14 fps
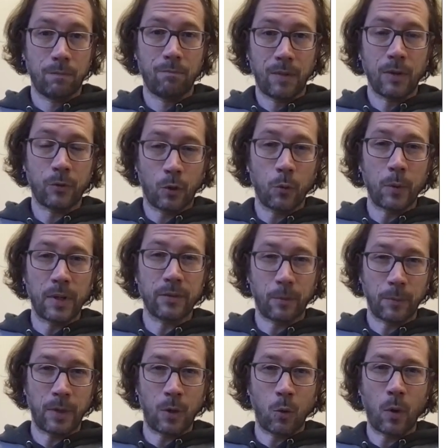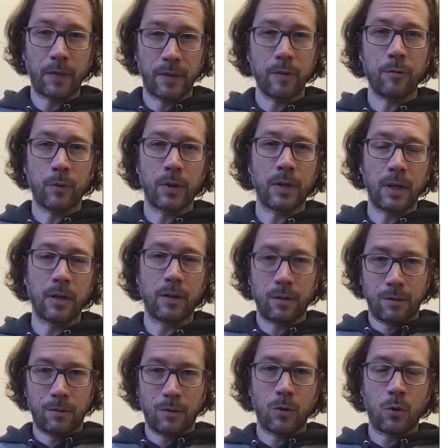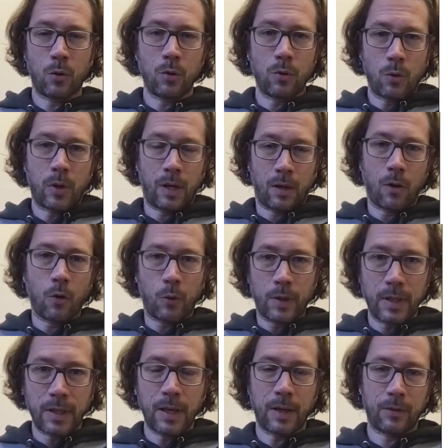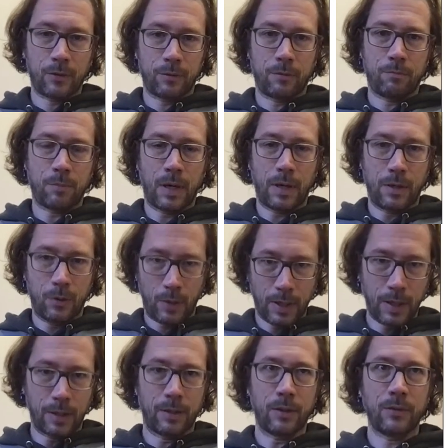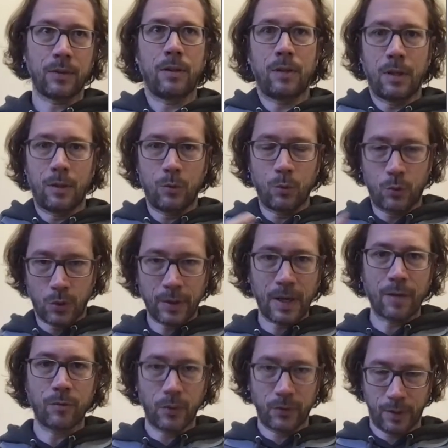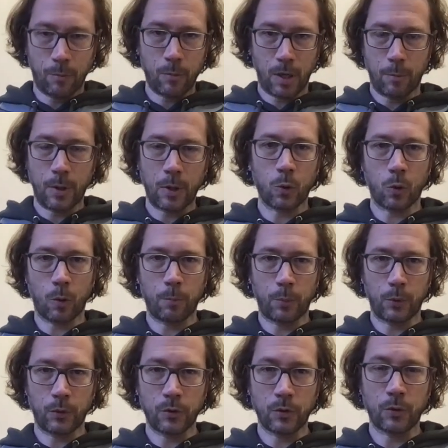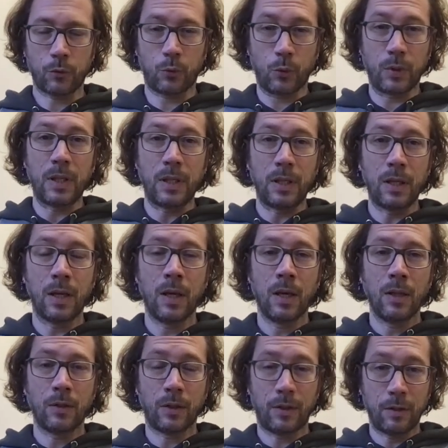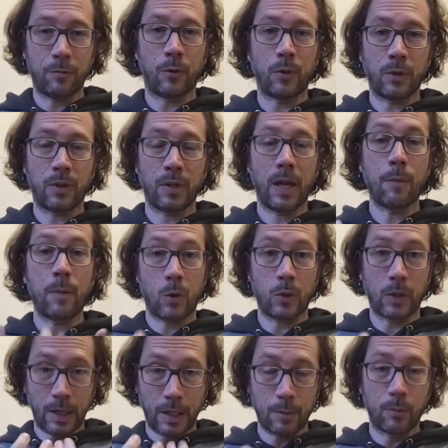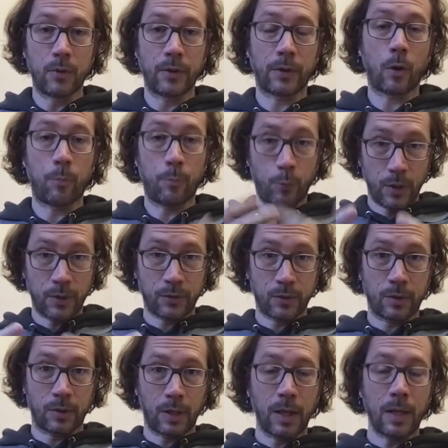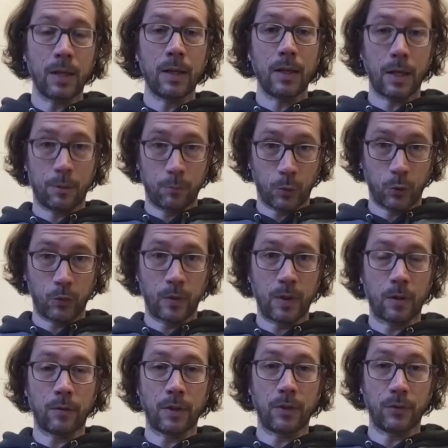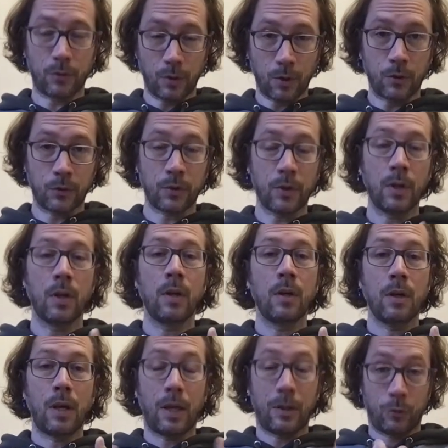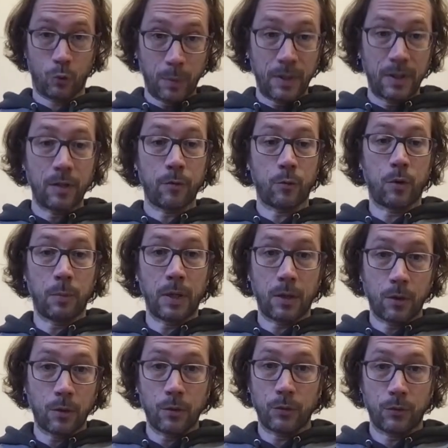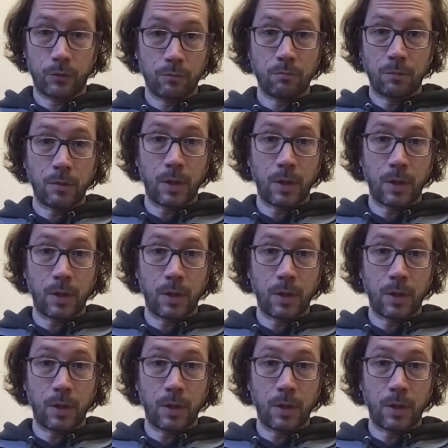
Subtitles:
There's already something quite different here. You can already guess by looking at this that they do not have the same chemical composition. So the different chemical elements that are present in the atmosphere of these stars has to be different because